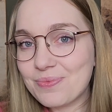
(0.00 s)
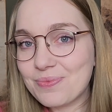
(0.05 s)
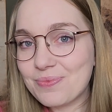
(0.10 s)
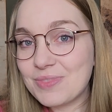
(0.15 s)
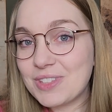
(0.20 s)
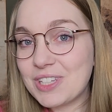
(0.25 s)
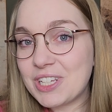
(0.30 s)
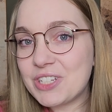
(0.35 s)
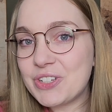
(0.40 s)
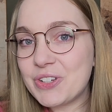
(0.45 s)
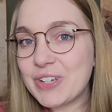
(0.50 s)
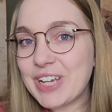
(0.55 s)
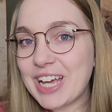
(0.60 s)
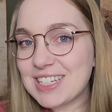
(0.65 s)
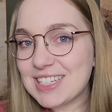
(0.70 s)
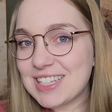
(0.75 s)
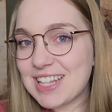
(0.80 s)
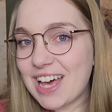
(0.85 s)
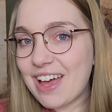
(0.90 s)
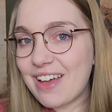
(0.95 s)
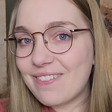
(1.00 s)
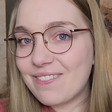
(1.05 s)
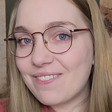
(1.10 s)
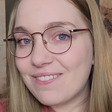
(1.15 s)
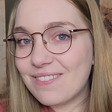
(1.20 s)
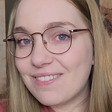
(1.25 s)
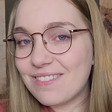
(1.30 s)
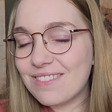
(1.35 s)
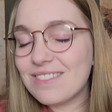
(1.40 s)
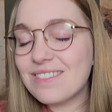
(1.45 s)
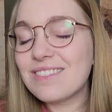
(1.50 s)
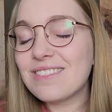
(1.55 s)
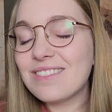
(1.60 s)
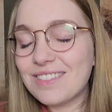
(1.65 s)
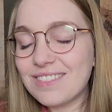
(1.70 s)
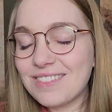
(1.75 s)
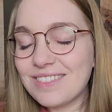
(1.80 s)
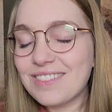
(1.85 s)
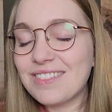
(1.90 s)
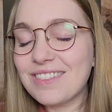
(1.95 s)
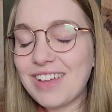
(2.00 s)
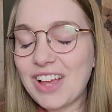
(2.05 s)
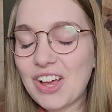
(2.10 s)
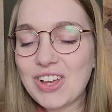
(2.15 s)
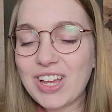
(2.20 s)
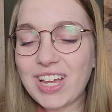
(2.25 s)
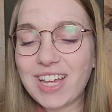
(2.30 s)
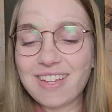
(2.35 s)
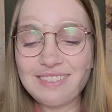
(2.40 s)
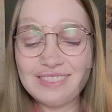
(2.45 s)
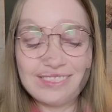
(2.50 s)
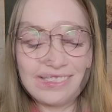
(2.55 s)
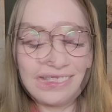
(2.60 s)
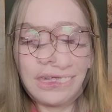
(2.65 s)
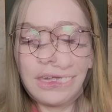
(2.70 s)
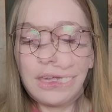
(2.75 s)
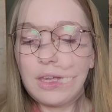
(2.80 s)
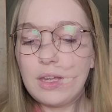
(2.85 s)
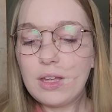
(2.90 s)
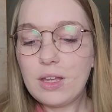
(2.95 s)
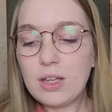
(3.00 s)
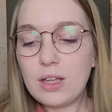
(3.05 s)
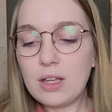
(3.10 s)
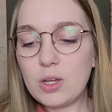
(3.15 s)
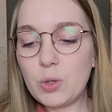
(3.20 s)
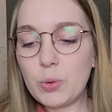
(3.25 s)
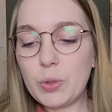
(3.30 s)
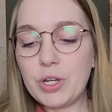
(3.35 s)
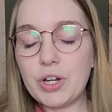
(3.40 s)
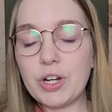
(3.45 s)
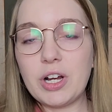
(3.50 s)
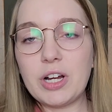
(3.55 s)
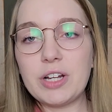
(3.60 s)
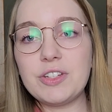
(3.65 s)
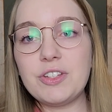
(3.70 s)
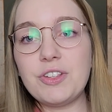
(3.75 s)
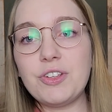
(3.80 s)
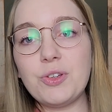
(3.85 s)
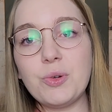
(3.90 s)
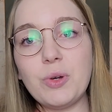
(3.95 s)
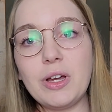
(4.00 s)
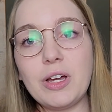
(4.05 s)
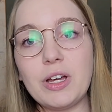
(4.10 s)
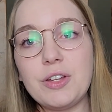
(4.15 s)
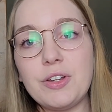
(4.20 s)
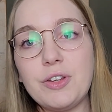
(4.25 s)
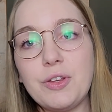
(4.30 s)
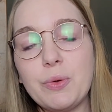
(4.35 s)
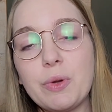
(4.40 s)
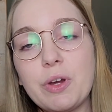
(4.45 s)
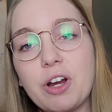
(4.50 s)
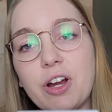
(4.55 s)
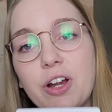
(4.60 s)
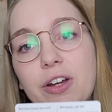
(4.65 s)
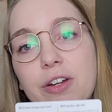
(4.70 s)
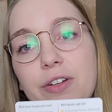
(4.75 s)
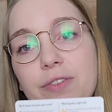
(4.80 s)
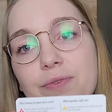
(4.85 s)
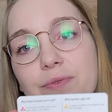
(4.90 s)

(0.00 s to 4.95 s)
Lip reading: Did you guess that? Okay. We are on to a new card